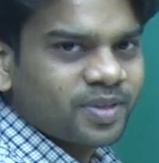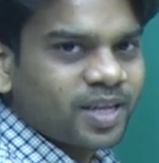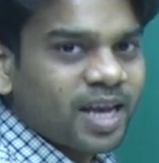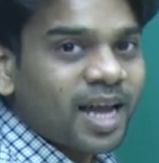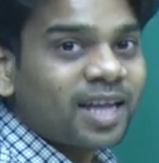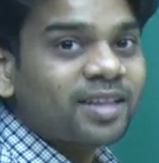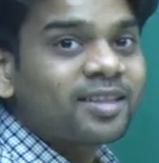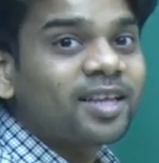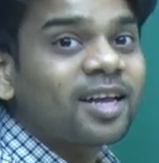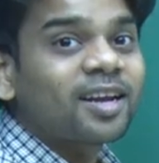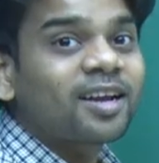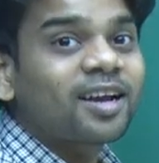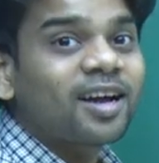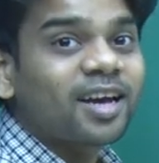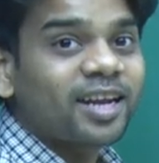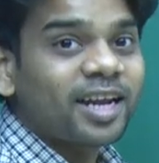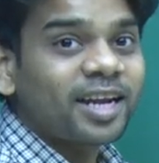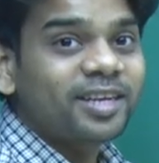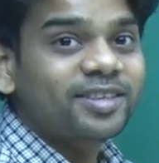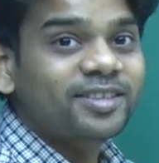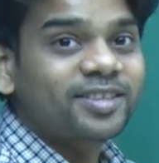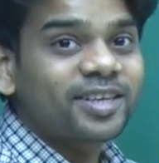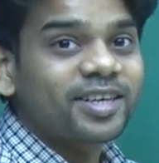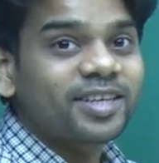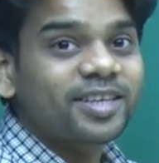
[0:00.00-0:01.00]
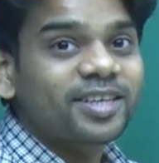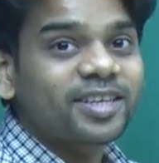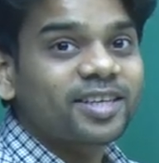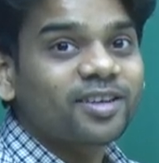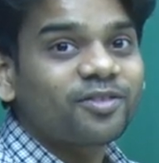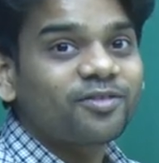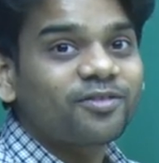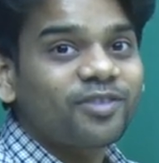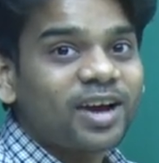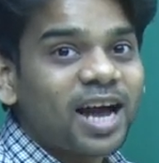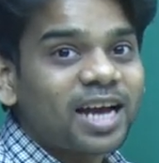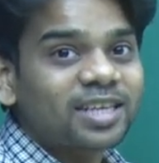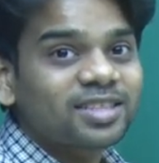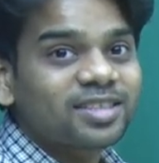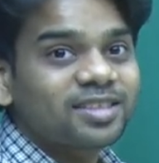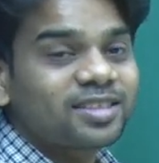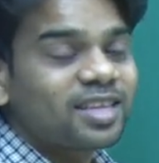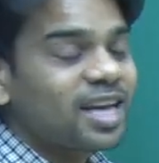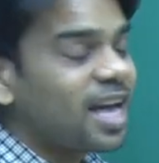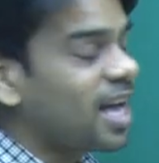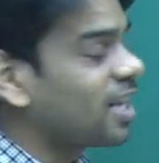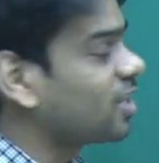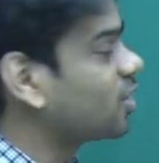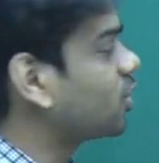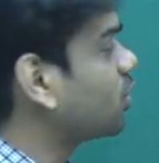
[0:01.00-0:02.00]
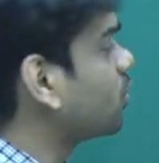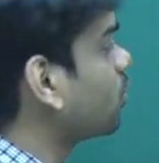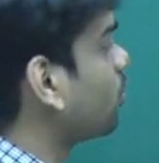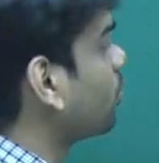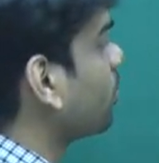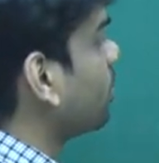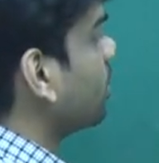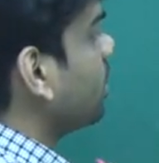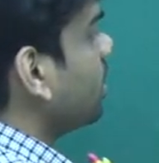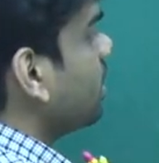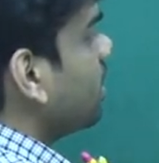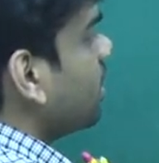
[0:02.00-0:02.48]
and they are connected in a fashion as shown.